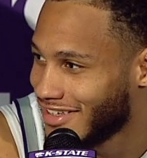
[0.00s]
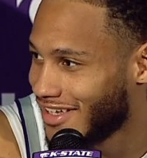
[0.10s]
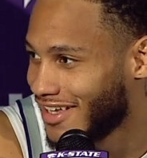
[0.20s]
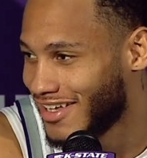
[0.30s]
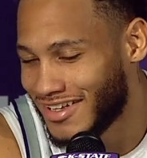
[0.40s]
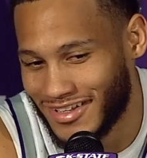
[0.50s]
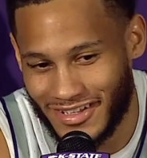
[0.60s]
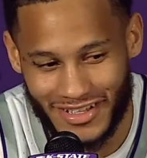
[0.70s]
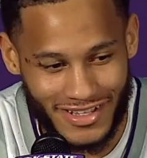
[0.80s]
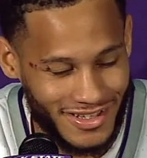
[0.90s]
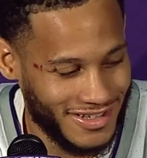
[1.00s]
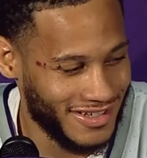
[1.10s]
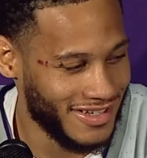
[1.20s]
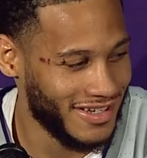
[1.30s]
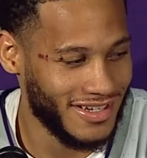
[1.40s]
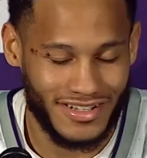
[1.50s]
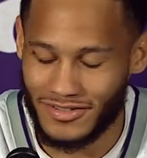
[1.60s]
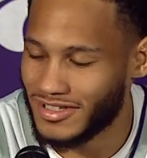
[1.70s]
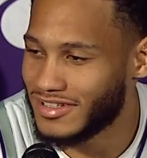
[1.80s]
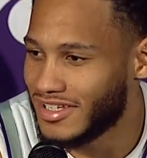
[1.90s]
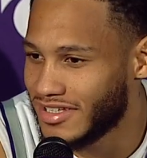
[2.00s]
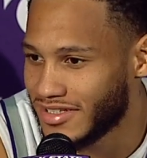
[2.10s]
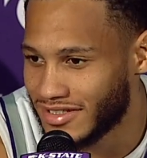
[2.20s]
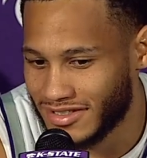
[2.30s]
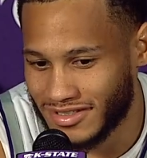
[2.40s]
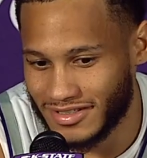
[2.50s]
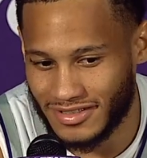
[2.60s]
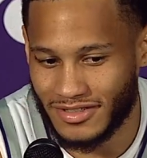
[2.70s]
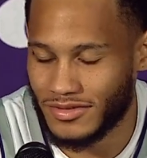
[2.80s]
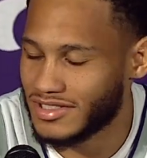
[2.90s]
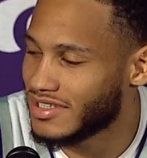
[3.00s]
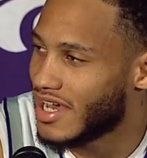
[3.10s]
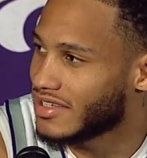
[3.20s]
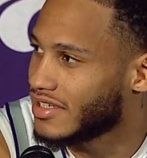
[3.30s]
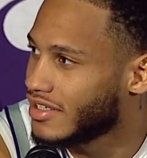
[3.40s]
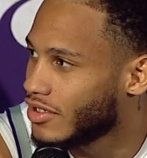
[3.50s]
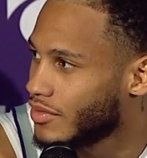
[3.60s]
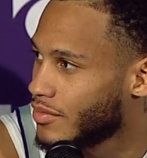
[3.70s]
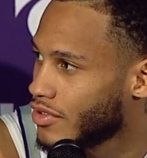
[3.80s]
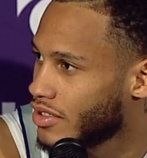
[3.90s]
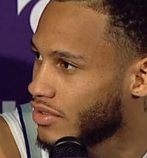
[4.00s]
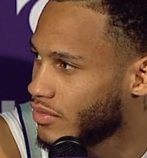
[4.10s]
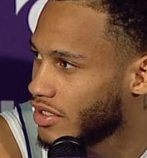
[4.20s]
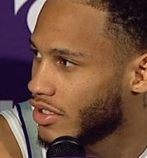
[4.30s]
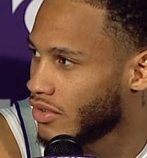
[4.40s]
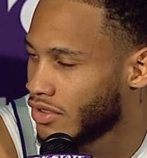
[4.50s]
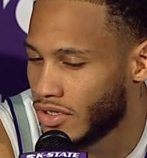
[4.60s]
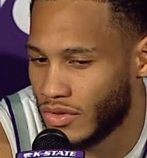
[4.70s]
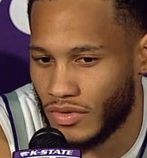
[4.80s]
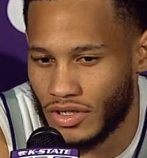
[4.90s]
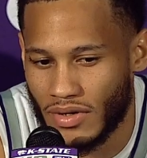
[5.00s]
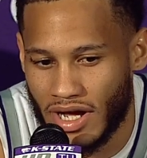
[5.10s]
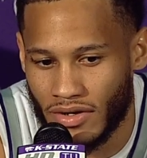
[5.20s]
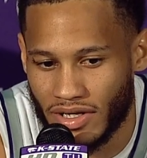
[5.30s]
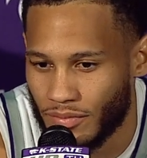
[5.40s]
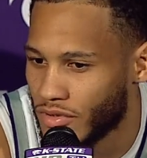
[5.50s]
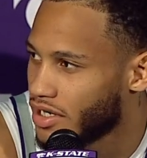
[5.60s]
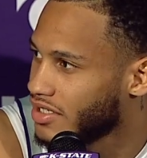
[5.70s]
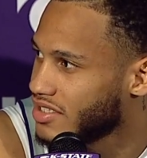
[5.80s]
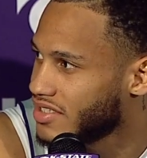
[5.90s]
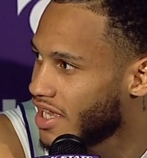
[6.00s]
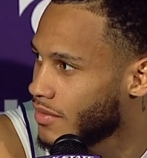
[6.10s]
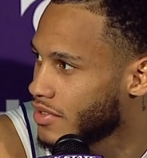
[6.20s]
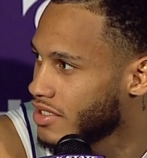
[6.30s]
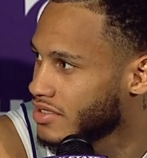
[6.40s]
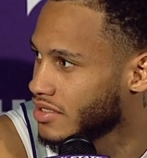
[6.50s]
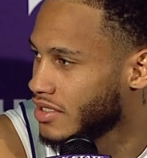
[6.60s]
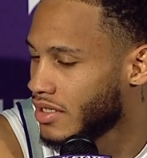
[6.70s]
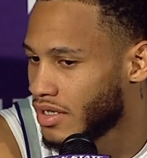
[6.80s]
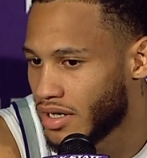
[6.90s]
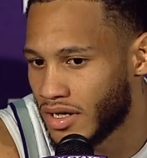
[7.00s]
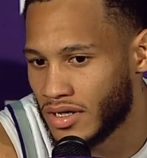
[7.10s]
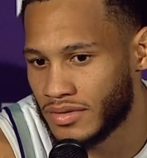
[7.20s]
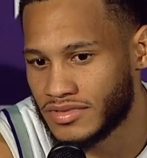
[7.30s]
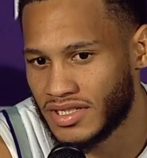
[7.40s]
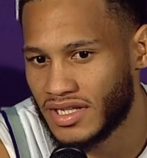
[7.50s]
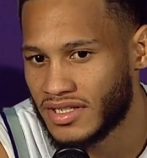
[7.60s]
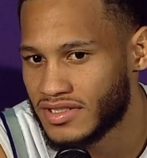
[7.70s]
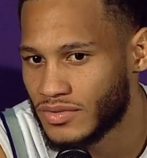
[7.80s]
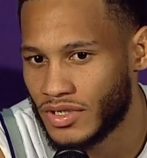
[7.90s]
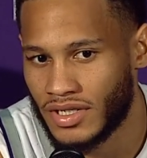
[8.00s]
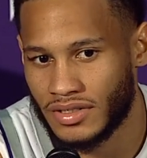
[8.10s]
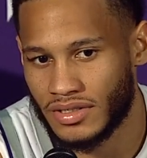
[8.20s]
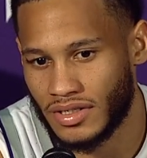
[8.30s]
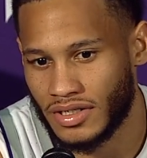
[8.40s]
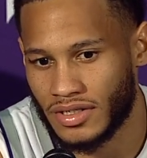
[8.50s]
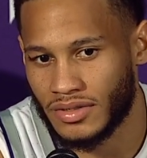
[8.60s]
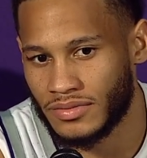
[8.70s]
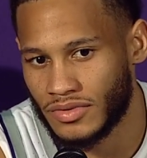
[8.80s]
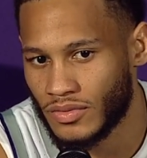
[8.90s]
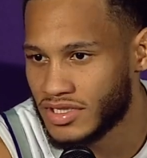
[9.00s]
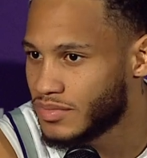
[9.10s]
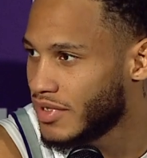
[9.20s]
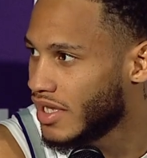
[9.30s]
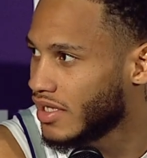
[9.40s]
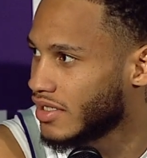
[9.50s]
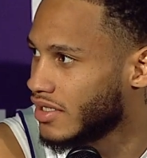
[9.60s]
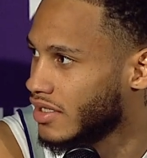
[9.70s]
defensive scheme. Yeah, we, he, locked in. We just locked in a little bit more. We know we knew how important this game was. Um, to get this win um, was big,